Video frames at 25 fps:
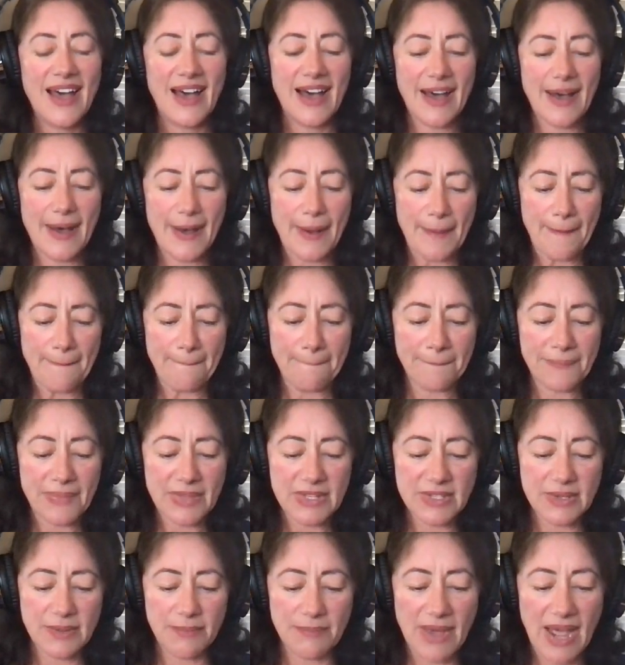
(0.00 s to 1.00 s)
Um,
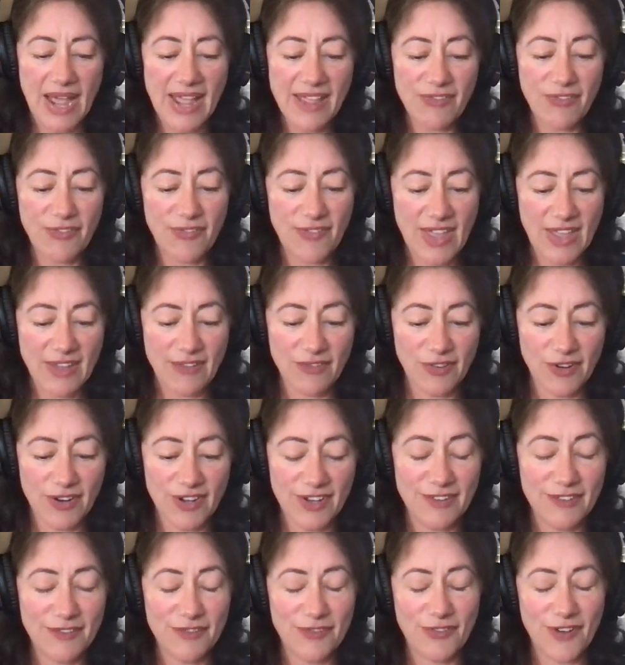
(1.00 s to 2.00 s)
my
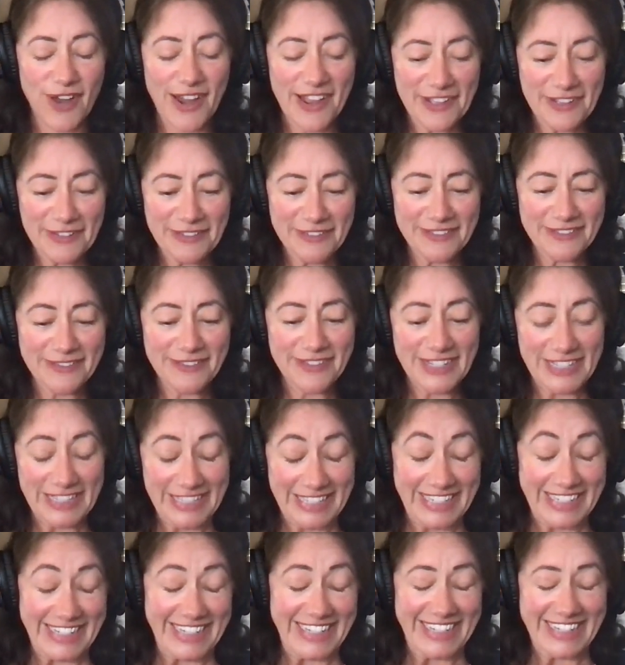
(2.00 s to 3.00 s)
favorite,
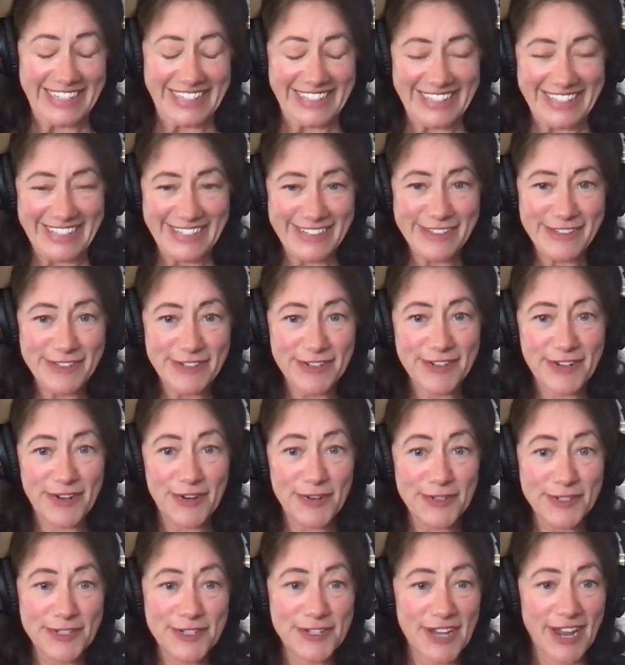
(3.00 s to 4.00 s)
frankly, is
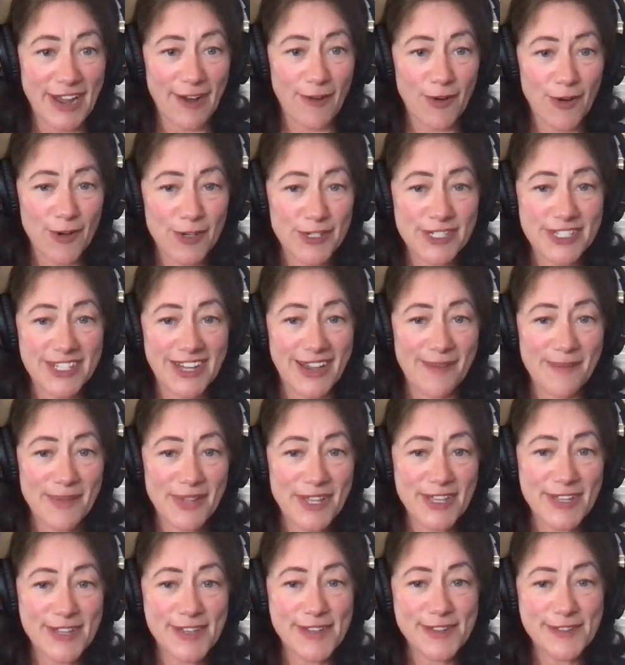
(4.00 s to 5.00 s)
cold showers. I'm a
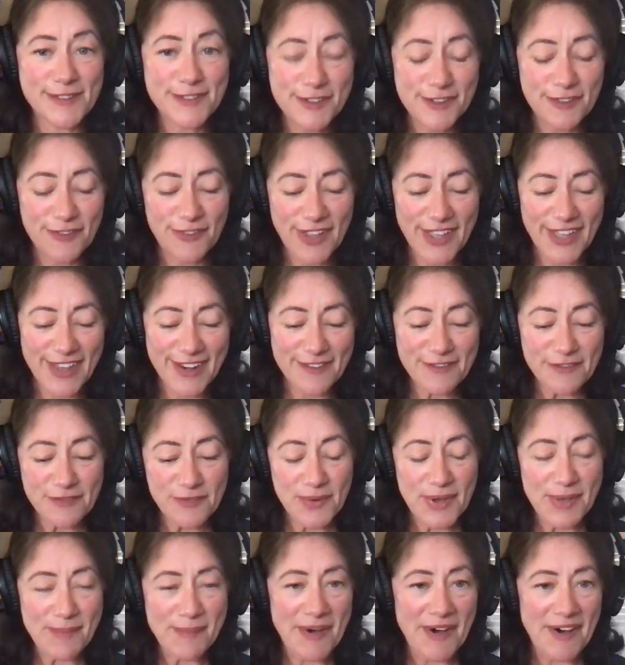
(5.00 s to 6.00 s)
huge fan of
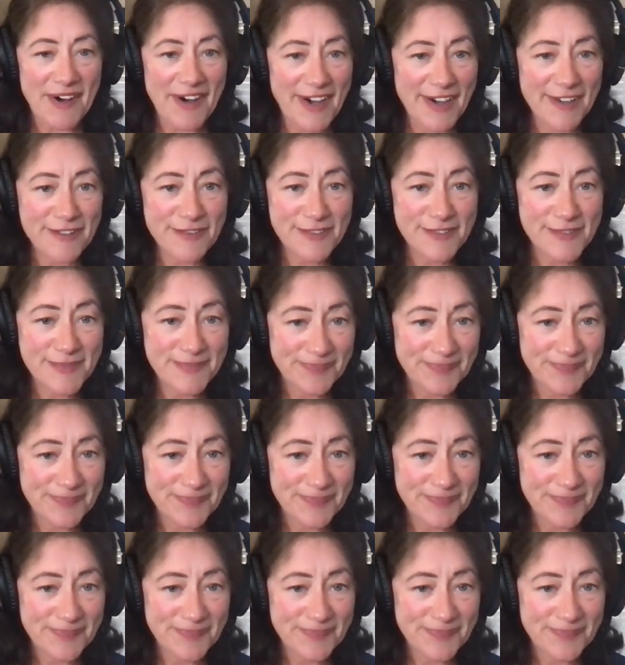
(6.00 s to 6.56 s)
Wim Hof.